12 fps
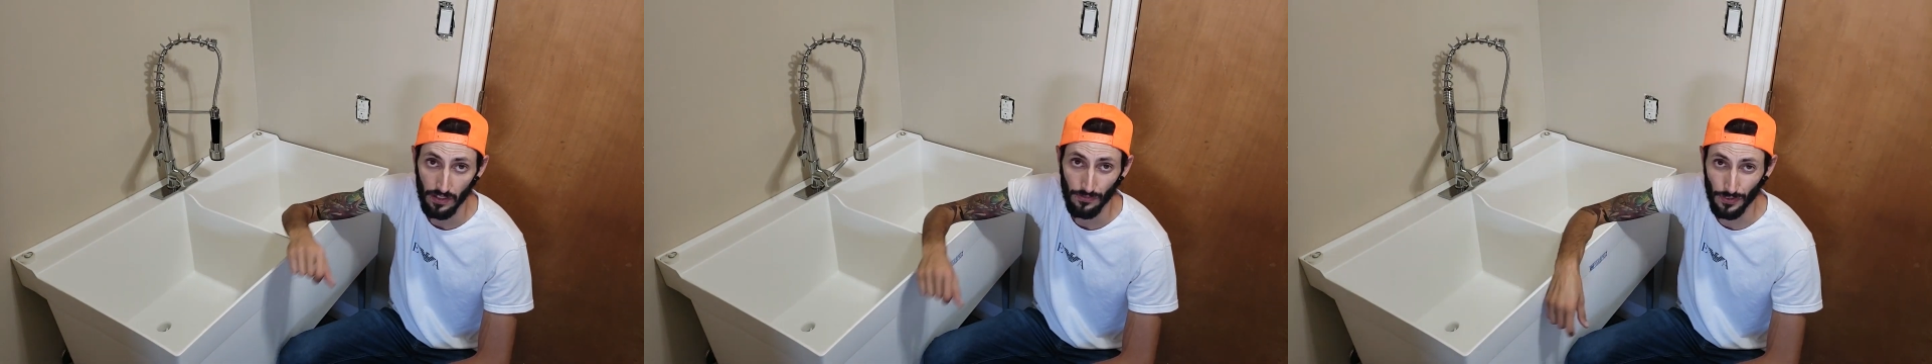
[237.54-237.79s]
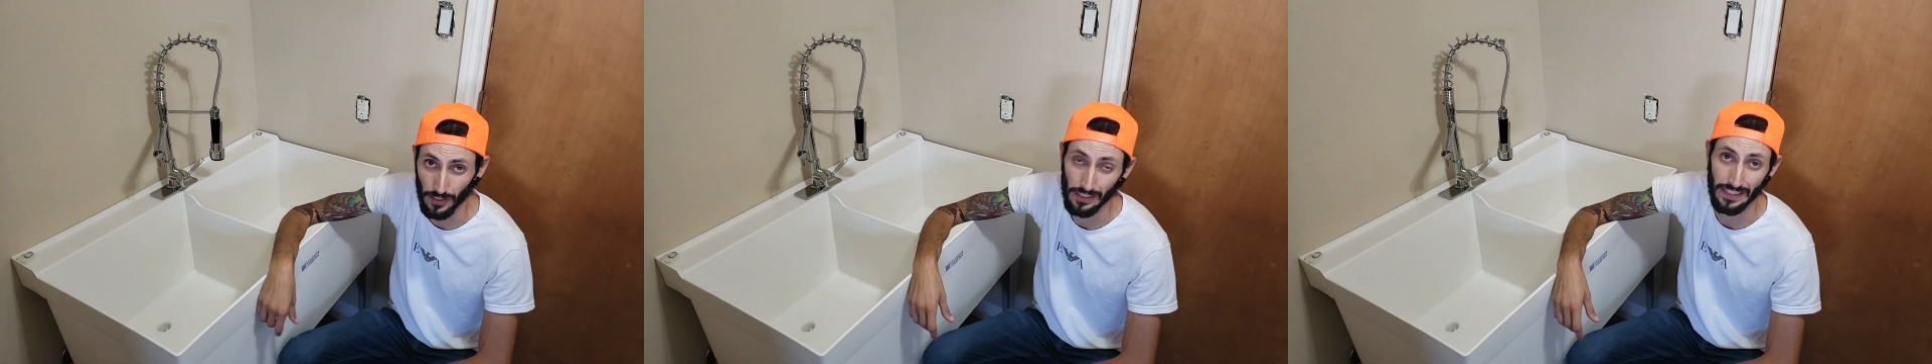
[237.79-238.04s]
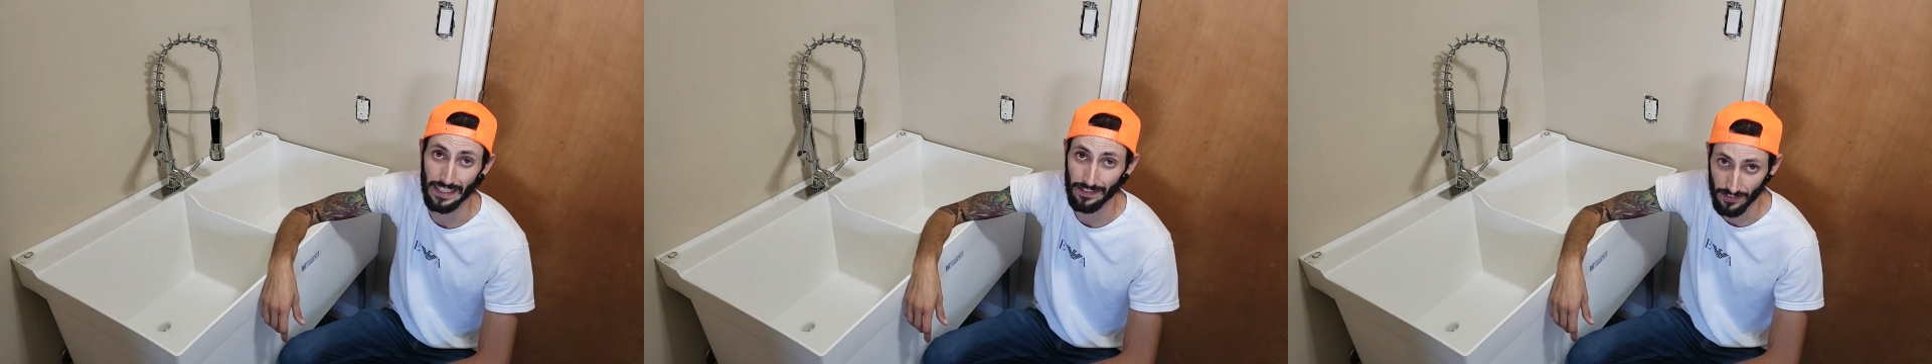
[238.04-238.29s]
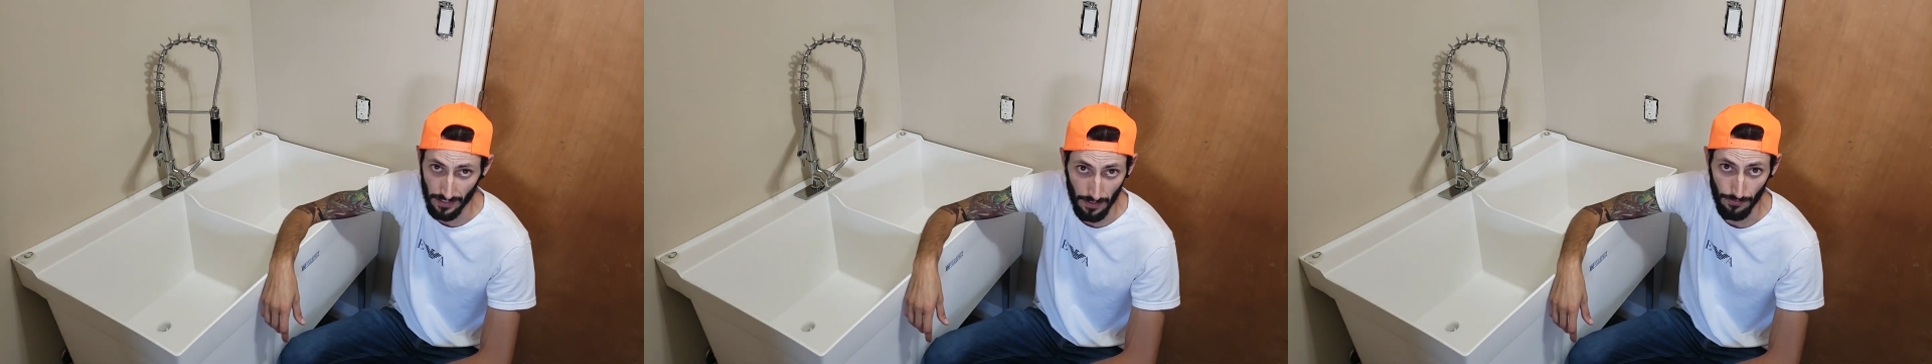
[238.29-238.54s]
for cleaning
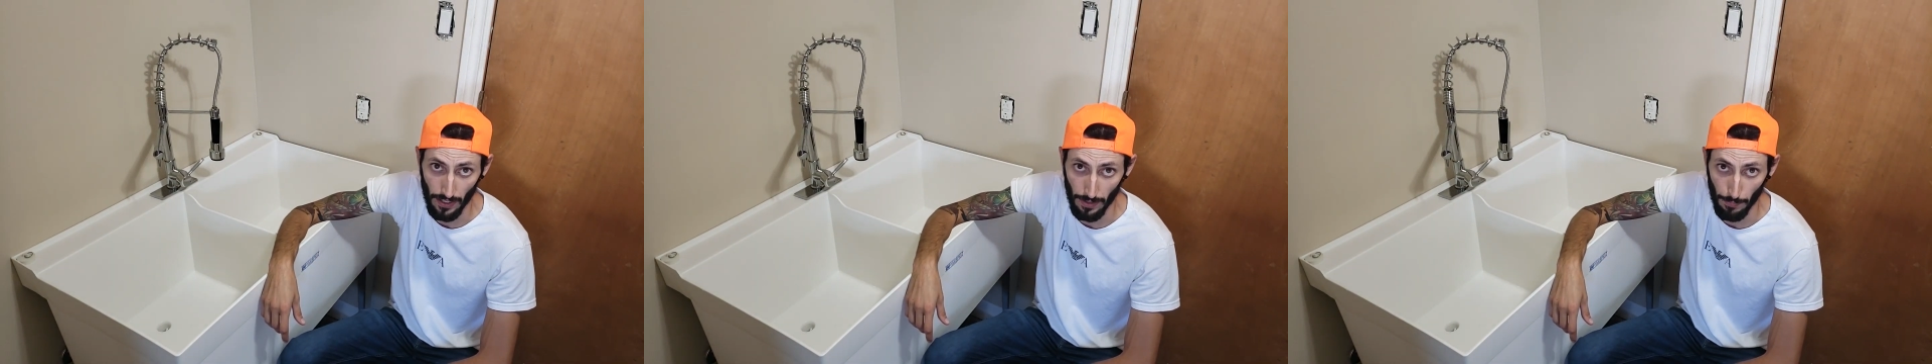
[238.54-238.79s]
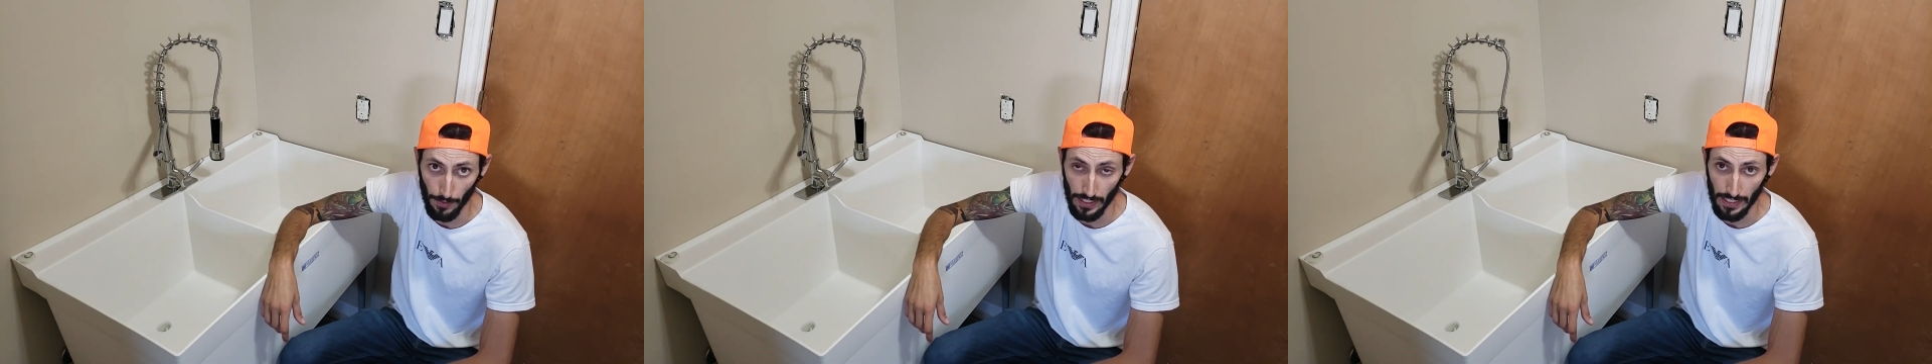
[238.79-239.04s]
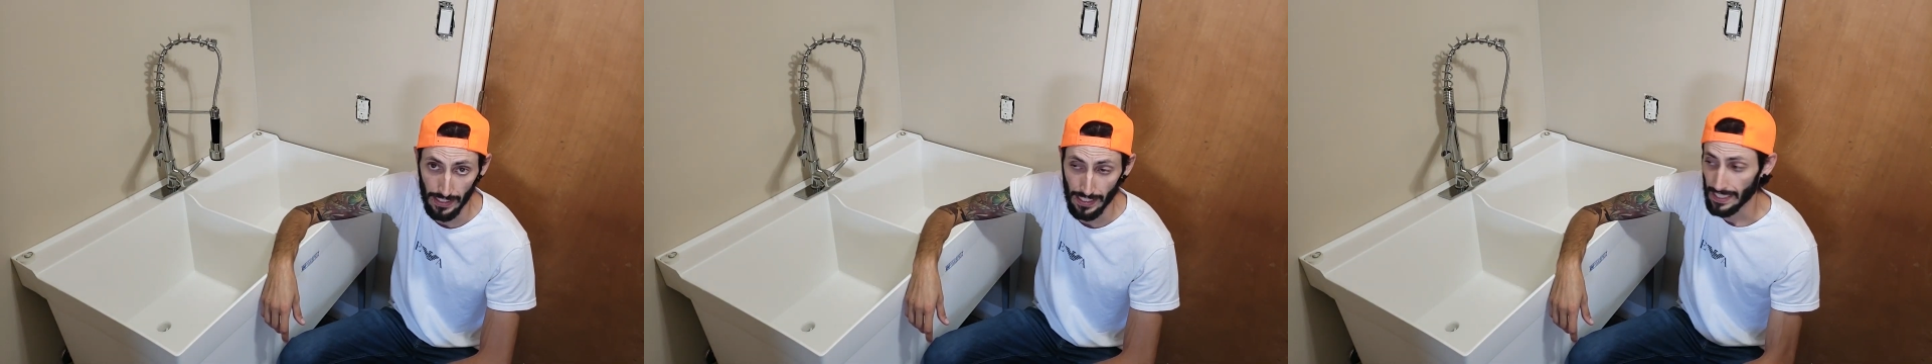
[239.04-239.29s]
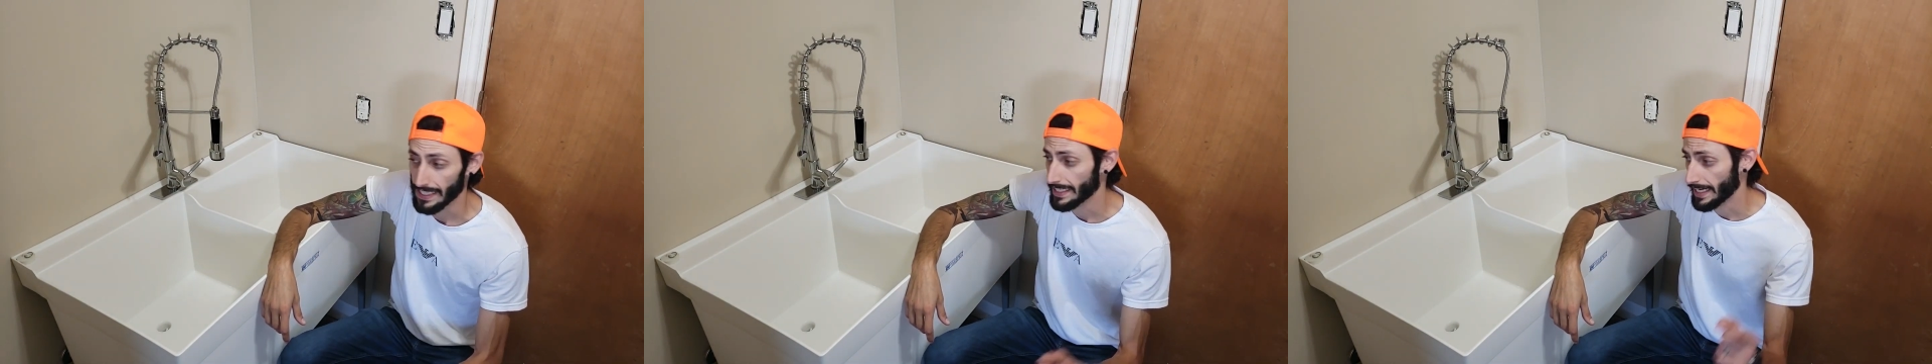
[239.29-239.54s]
stuff up.
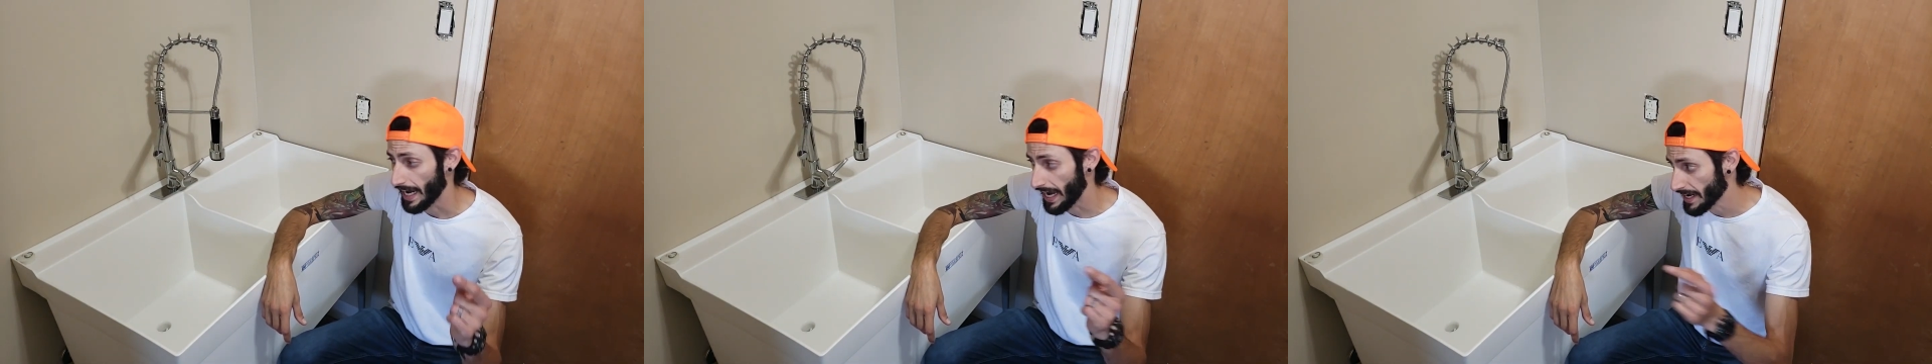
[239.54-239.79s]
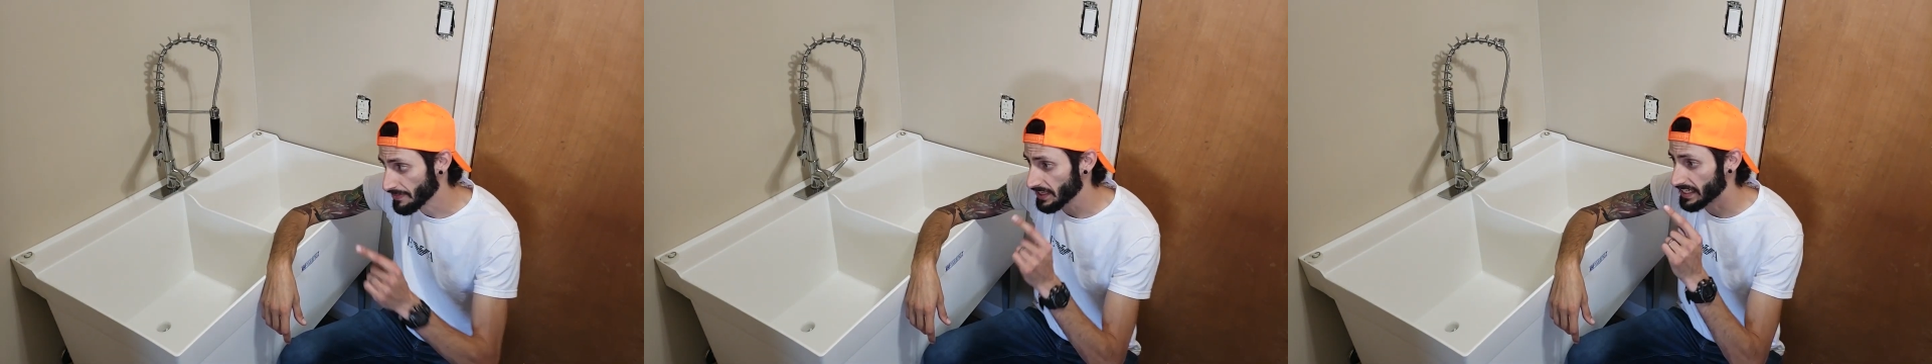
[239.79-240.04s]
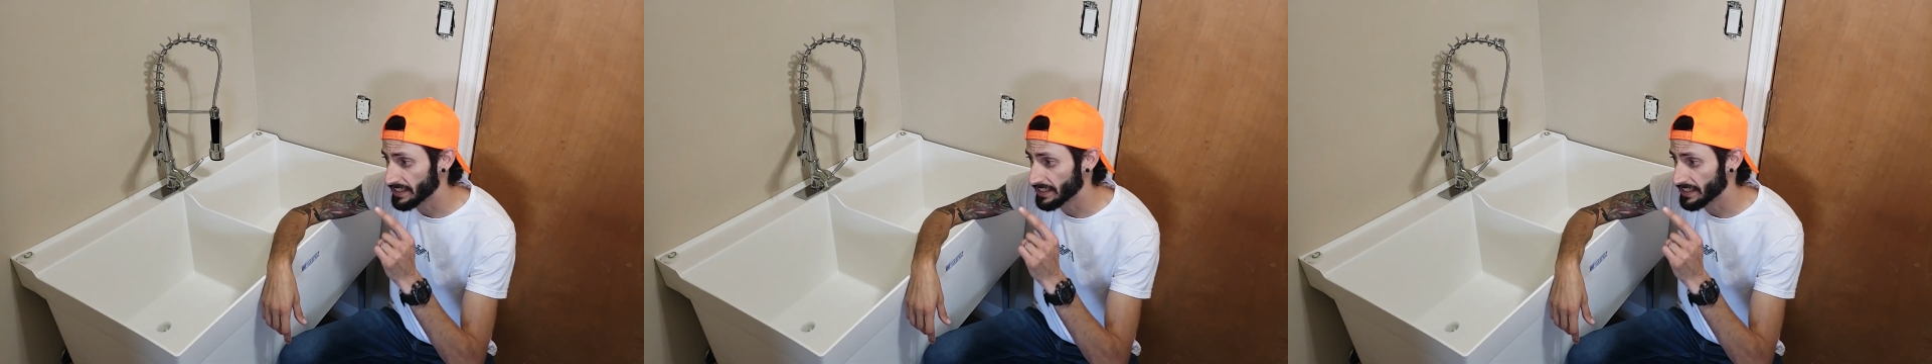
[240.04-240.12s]
I think